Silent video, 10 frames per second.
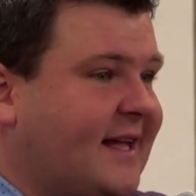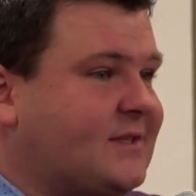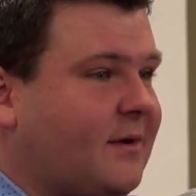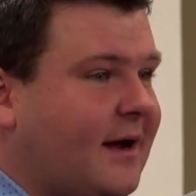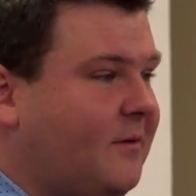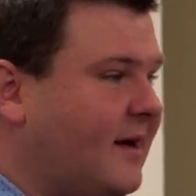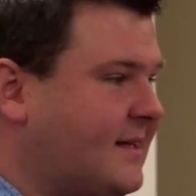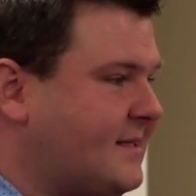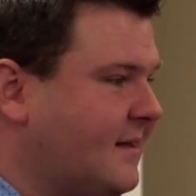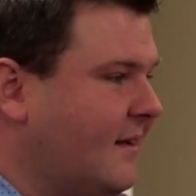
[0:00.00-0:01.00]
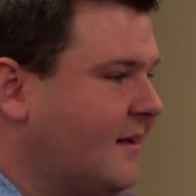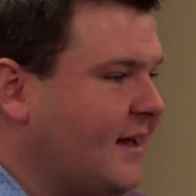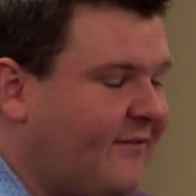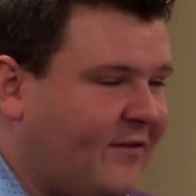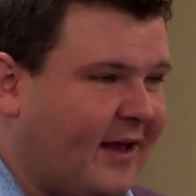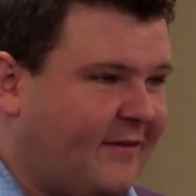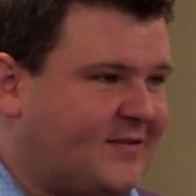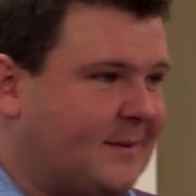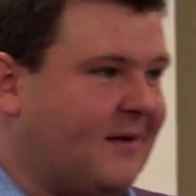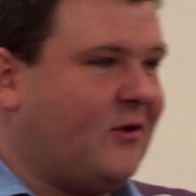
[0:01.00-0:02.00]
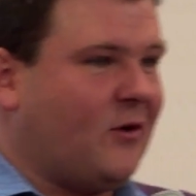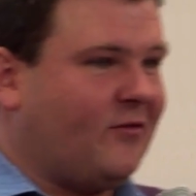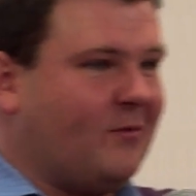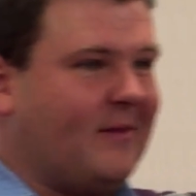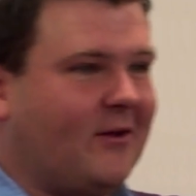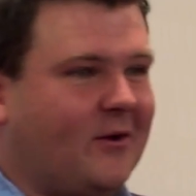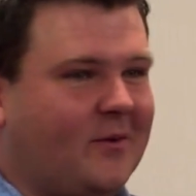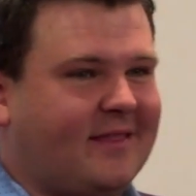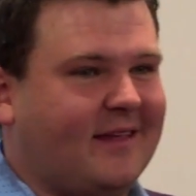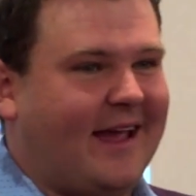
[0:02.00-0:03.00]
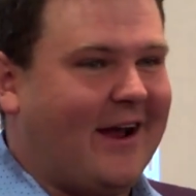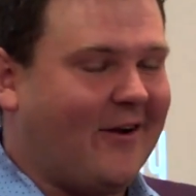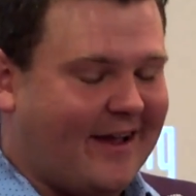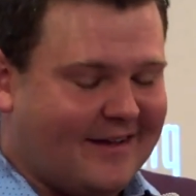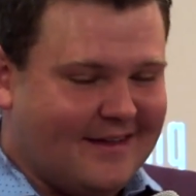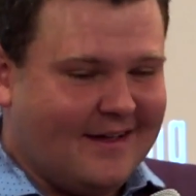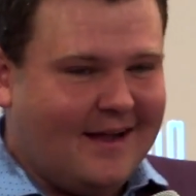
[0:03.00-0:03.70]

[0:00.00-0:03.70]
That's where I was, if, if some of you are familiar with the area.